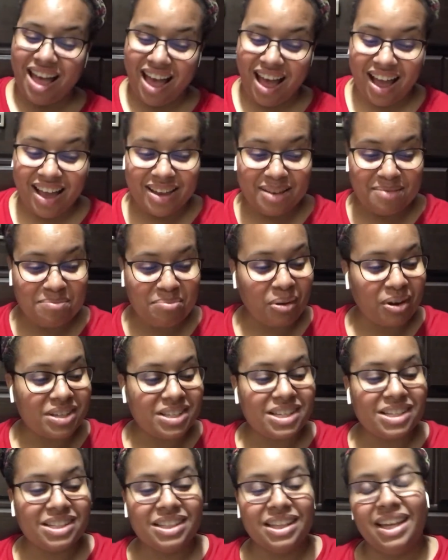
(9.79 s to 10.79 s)
I am
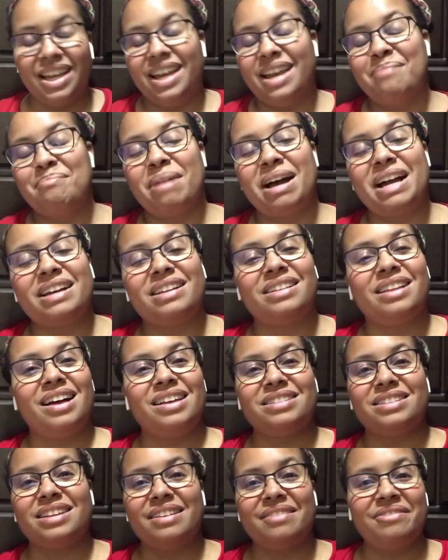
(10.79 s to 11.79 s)
presently in my
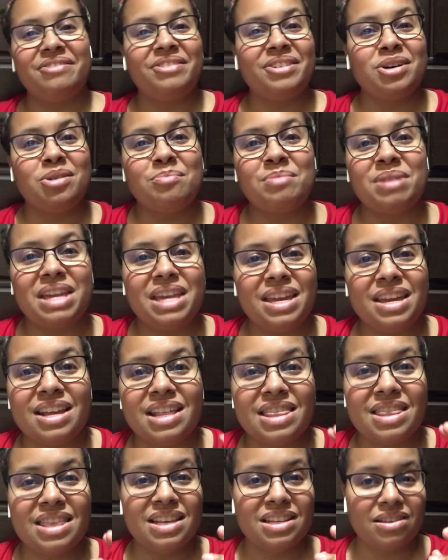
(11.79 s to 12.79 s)
closet filming
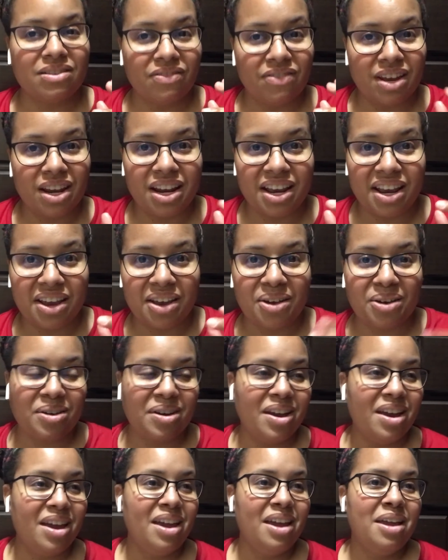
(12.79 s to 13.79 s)
this video
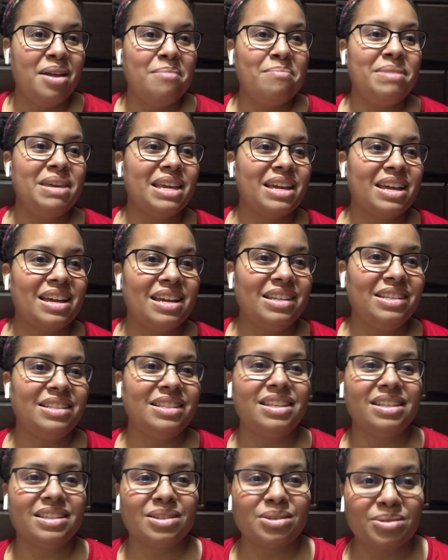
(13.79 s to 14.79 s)
because
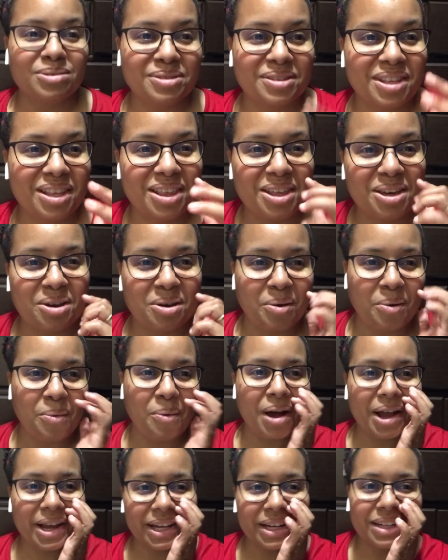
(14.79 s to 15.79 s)
this is the
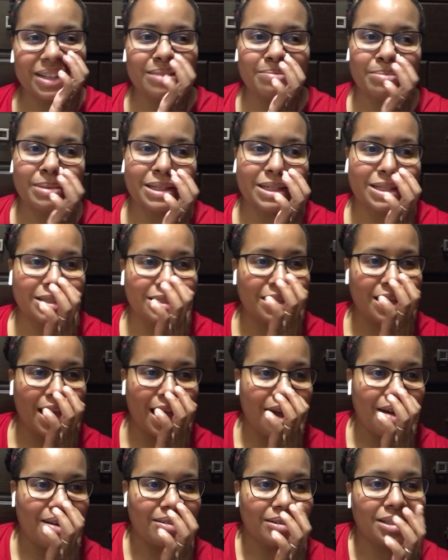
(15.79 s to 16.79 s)
quietest place in the
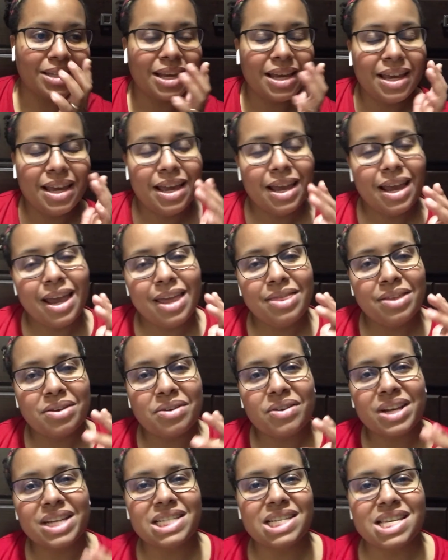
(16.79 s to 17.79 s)
house. And the
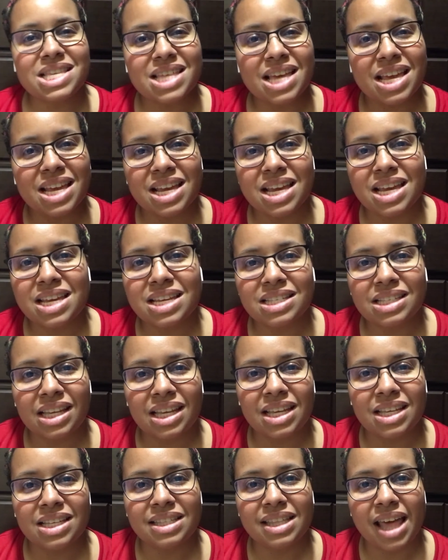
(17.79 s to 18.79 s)
crazy thing is
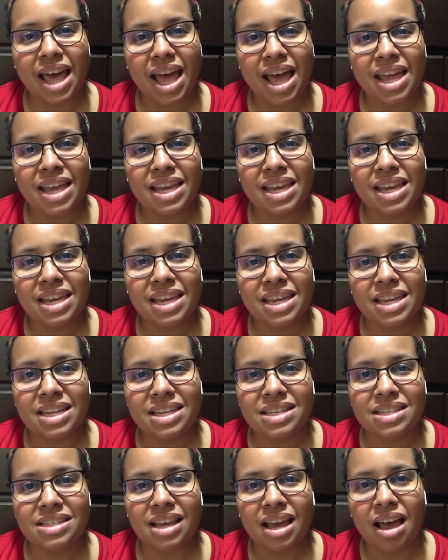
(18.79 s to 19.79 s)
that it
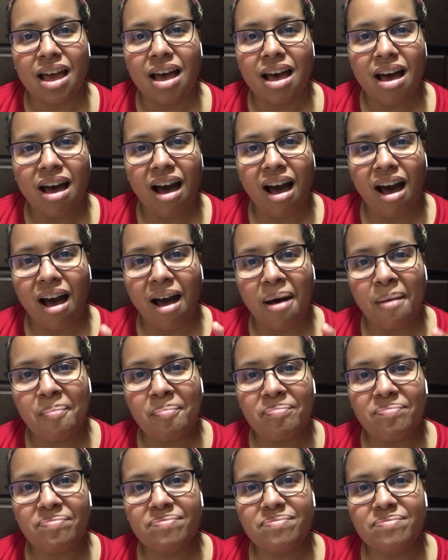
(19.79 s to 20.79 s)
is um